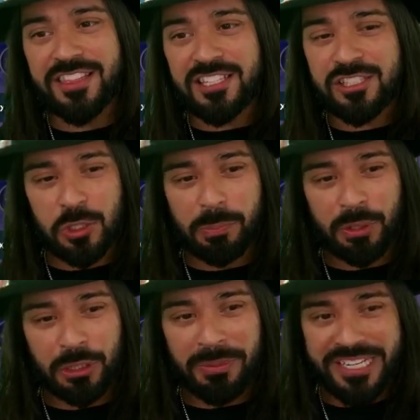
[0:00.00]
the
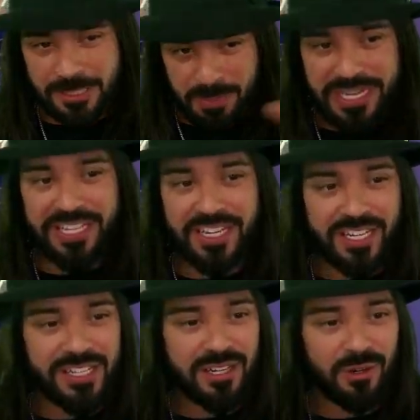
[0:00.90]
super by spitting it
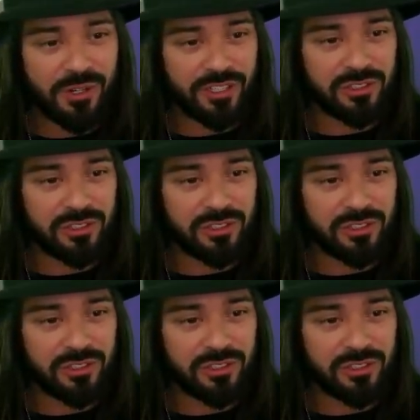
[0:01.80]
in? Or